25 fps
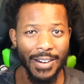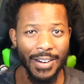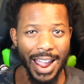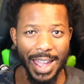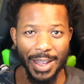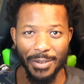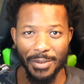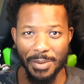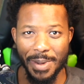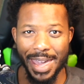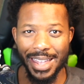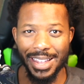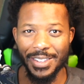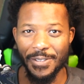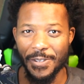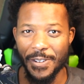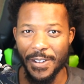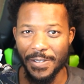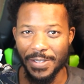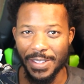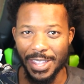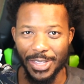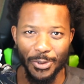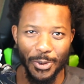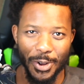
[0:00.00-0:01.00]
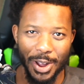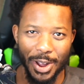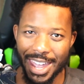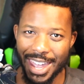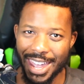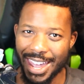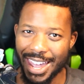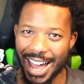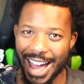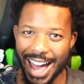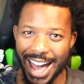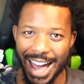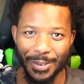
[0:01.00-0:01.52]
right, we made the
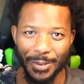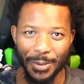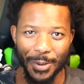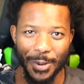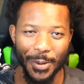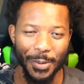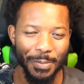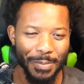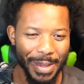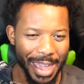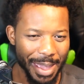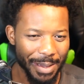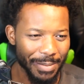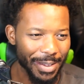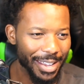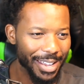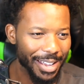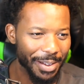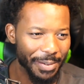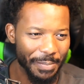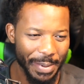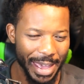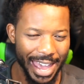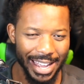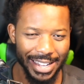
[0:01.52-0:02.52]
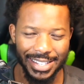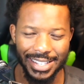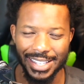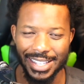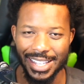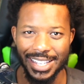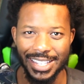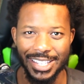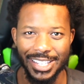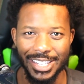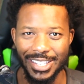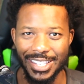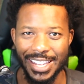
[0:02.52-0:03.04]
53. I will maybe come back to
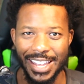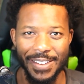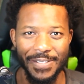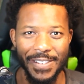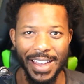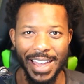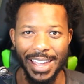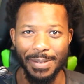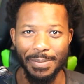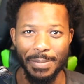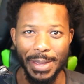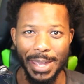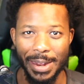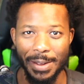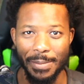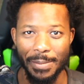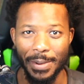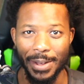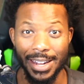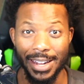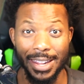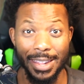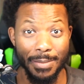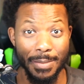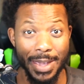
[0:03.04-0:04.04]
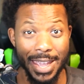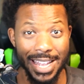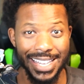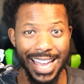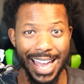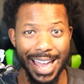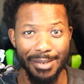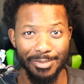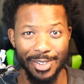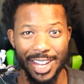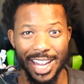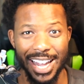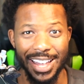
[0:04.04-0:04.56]
this and see if I can beat it. But in the
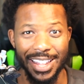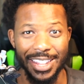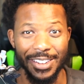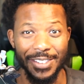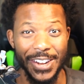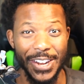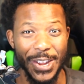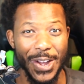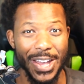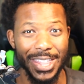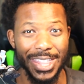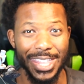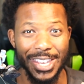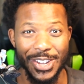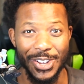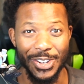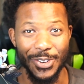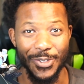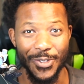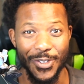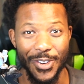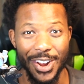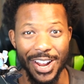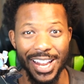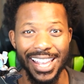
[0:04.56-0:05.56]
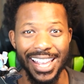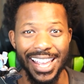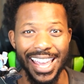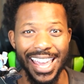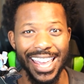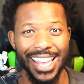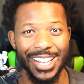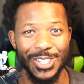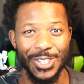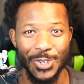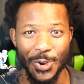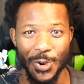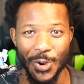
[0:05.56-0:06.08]
meantime, check out this video. I think you're going to really
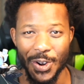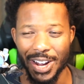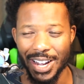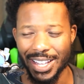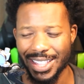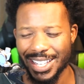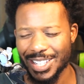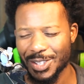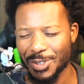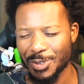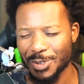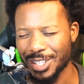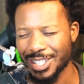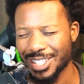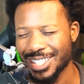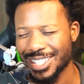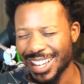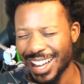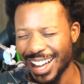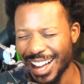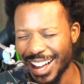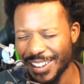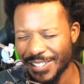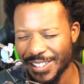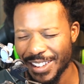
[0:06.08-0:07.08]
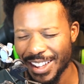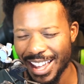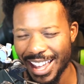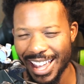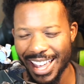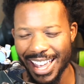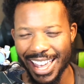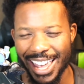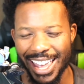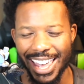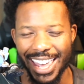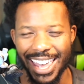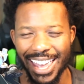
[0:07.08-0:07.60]
enjoy it. This was tough.
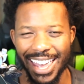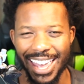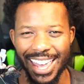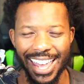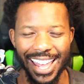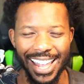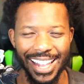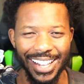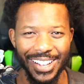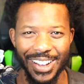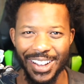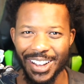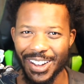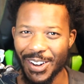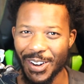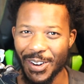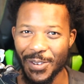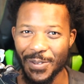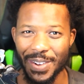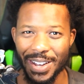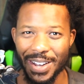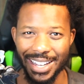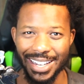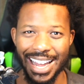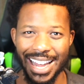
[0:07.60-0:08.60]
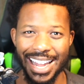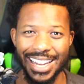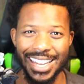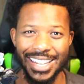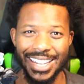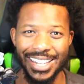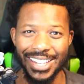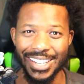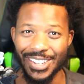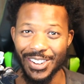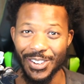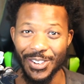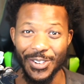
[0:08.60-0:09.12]
And oh my God, I need
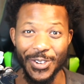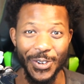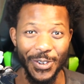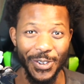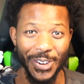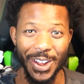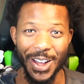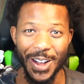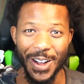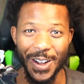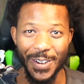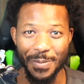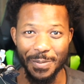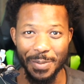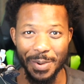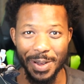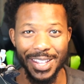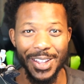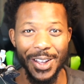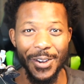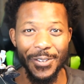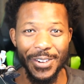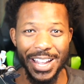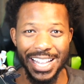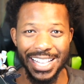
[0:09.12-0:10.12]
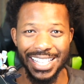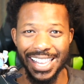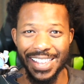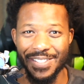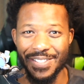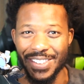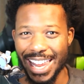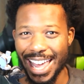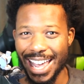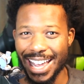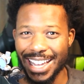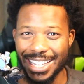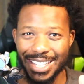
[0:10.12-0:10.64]
to go cool off. But don't forget to leave a
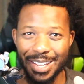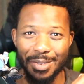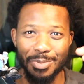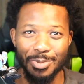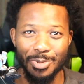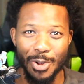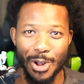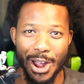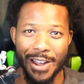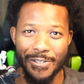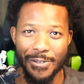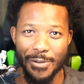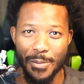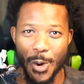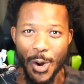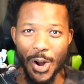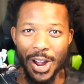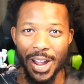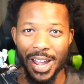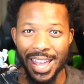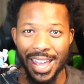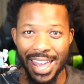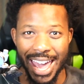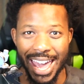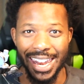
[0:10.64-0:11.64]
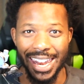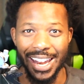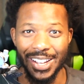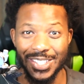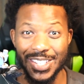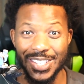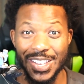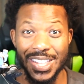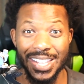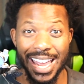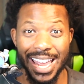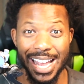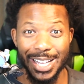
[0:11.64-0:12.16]
like and subscribe for more. And I'll
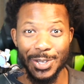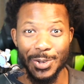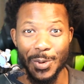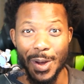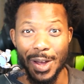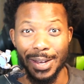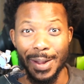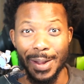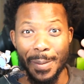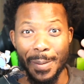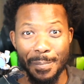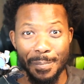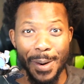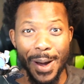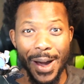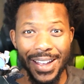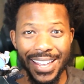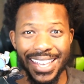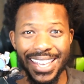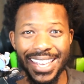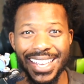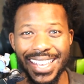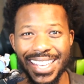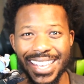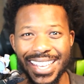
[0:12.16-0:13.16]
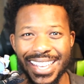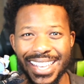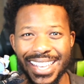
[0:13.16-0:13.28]
see you in the next one. Bye!